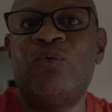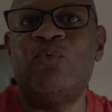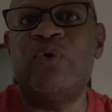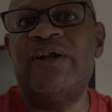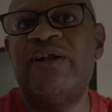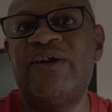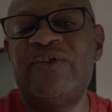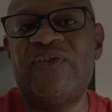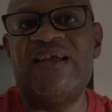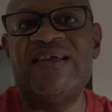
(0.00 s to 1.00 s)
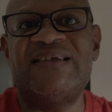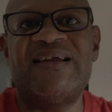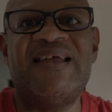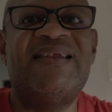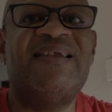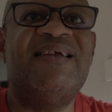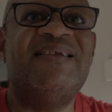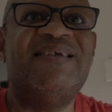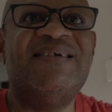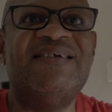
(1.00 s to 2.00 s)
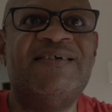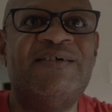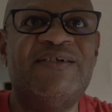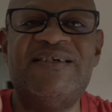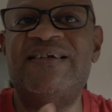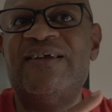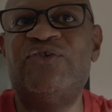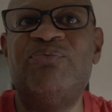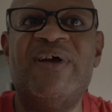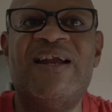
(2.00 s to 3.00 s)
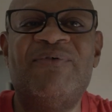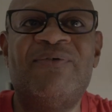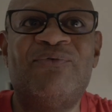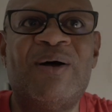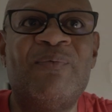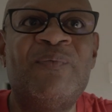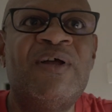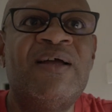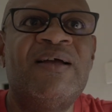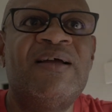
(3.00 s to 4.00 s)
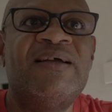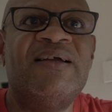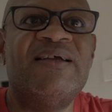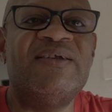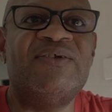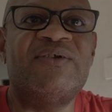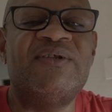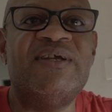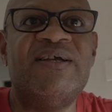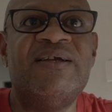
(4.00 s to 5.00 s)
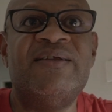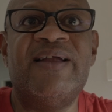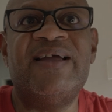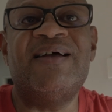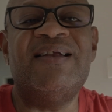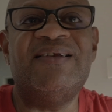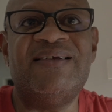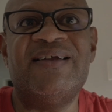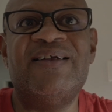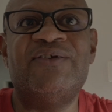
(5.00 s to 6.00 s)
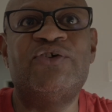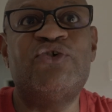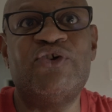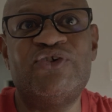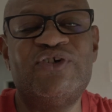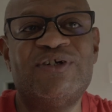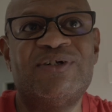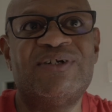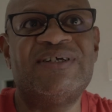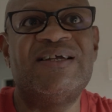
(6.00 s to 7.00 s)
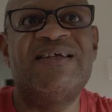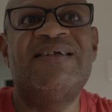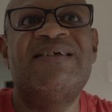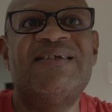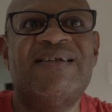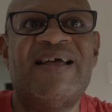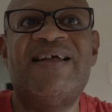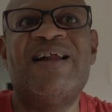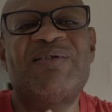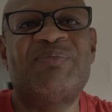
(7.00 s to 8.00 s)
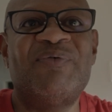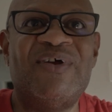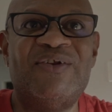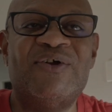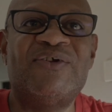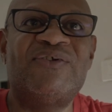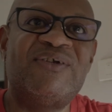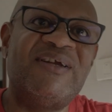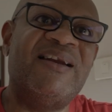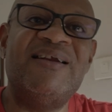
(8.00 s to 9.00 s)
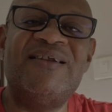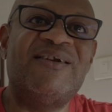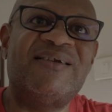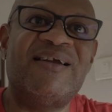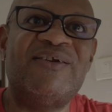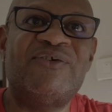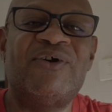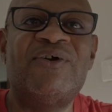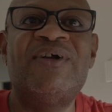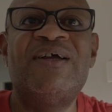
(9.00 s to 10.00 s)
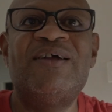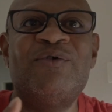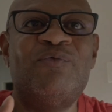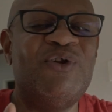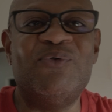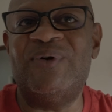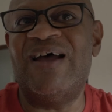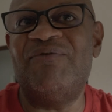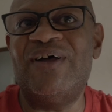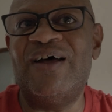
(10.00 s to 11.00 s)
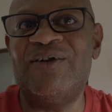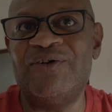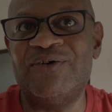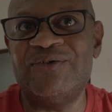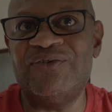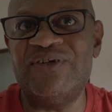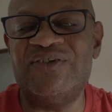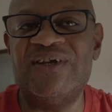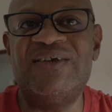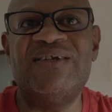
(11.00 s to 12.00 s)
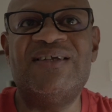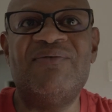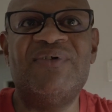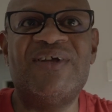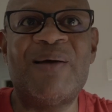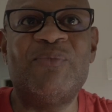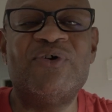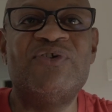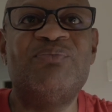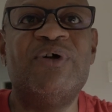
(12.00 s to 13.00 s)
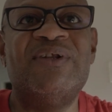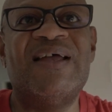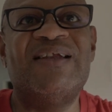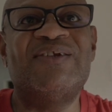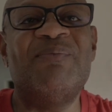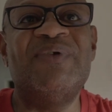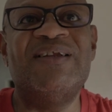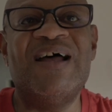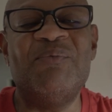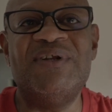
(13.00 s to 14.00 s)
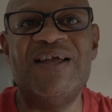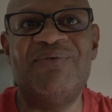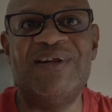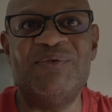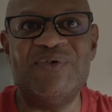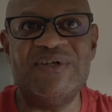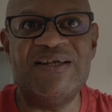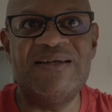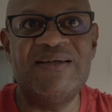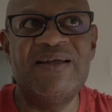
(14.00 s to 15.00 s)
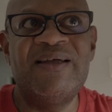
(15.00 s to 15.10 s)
One of the other things that I think the Z8 should benefit from is the Nikon Z9's shutter shield. That helps prevent dust getting into the sensor. We don't have it on our Z6, Z7 cameras, but that's something that we definitely would need.